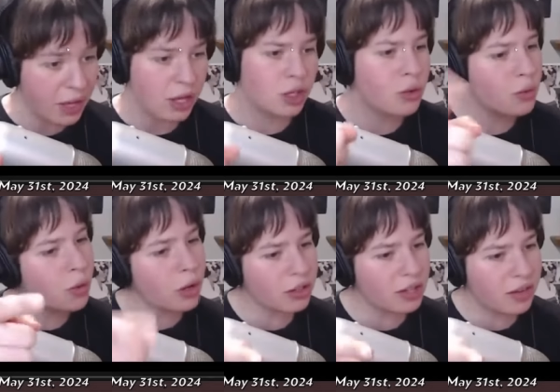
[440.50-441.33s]
You
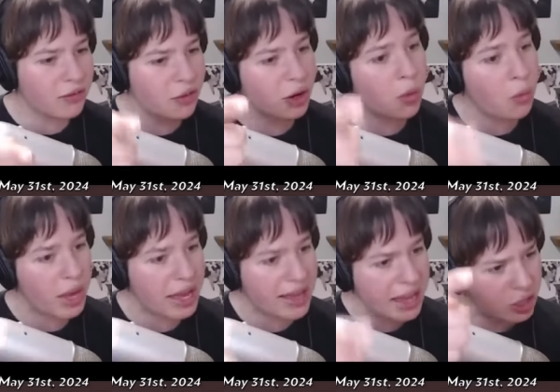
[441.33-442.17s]
worked there for a
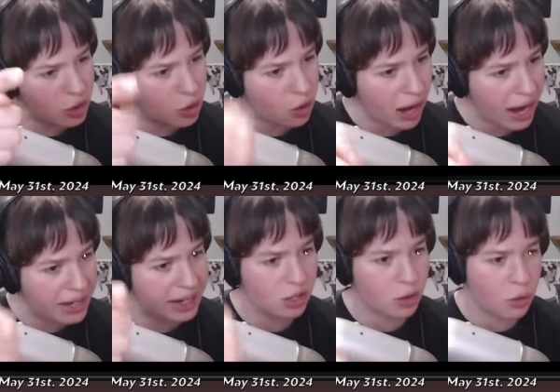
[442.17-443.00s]
week and you
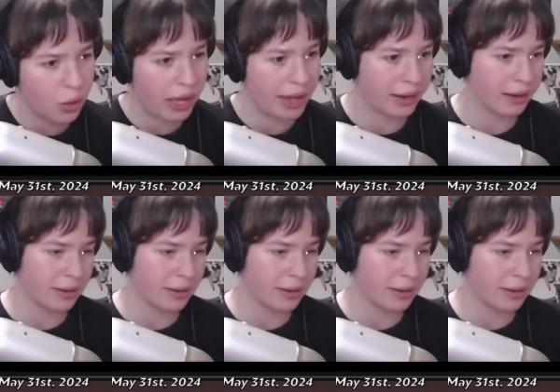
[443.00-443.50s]
cried and you quit.